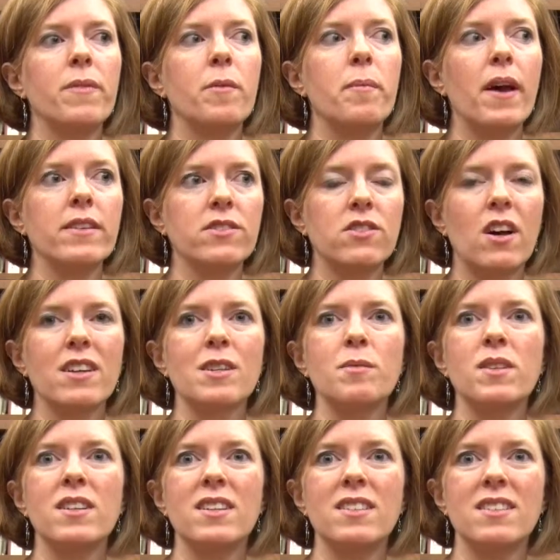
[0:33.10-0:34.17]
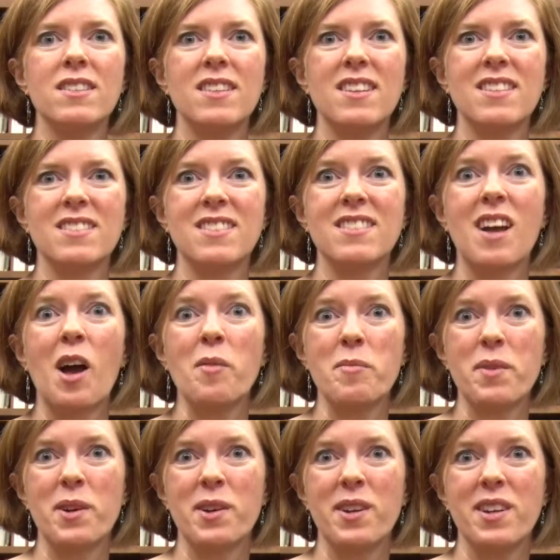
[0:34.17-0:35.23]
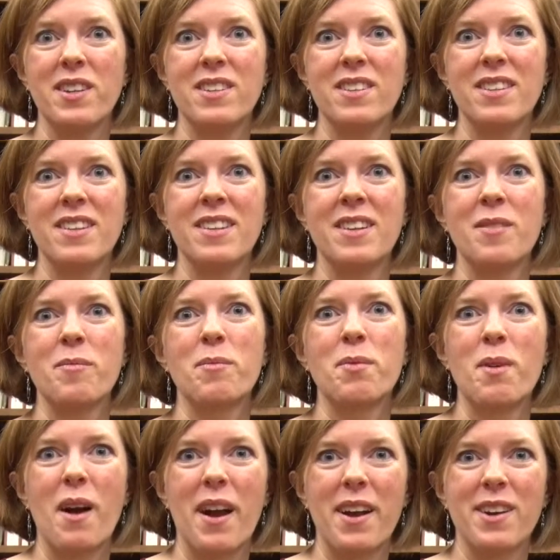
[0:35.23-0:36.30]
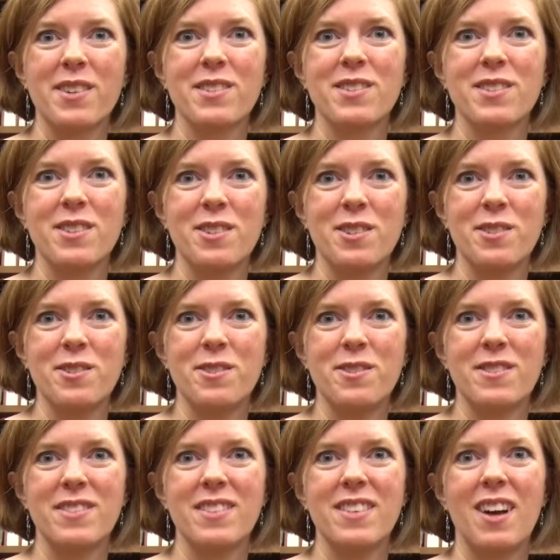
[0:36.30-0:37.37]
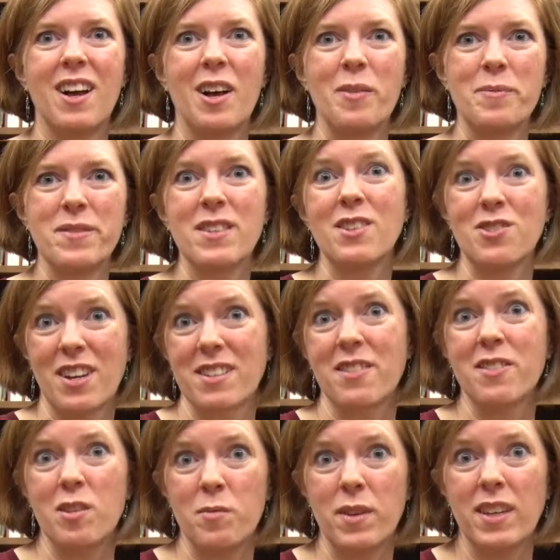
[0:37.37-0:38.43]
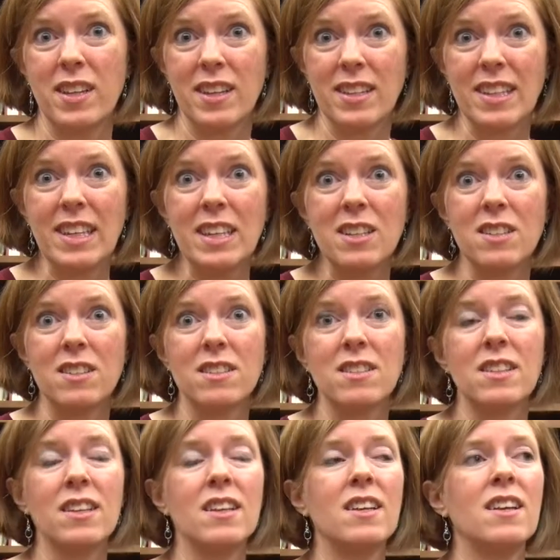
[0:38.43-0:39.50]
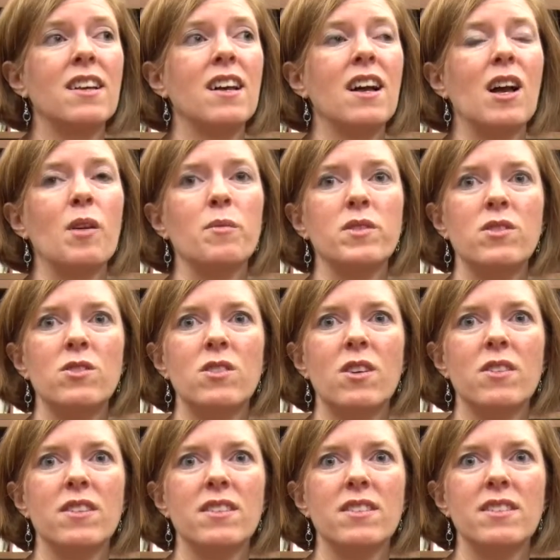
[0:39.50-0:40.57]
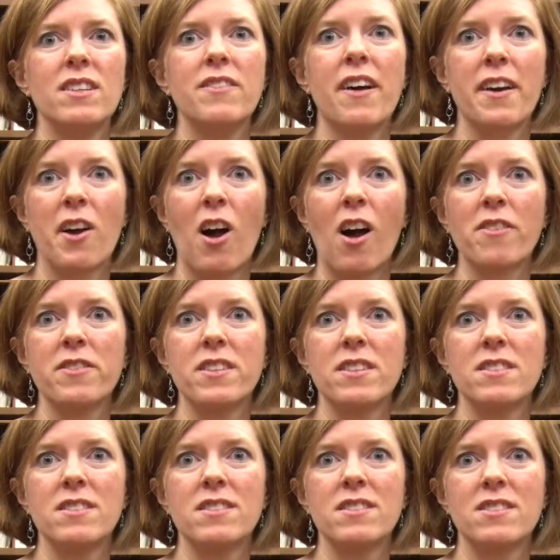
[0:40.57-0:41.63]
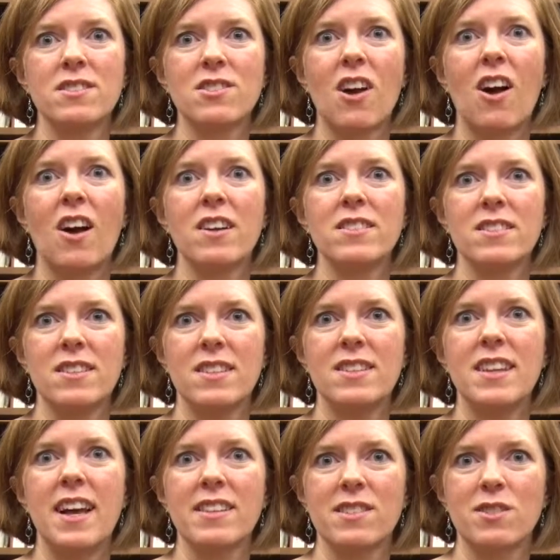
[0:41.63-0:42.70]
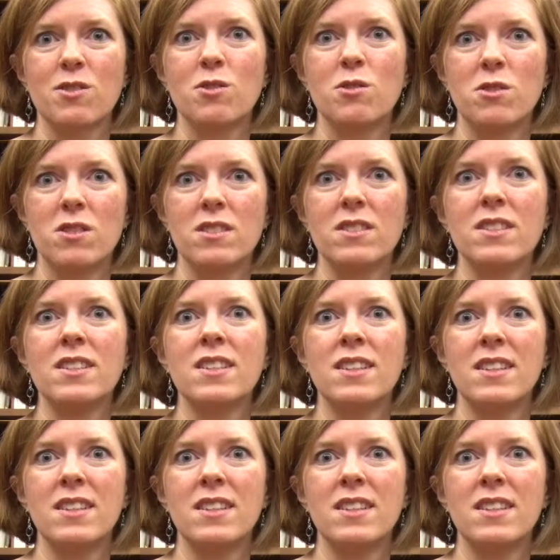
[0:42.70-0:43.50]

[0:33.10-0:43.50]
The best documented time period prior to such activity being illegal, we do know that Levi Coffin taught in that school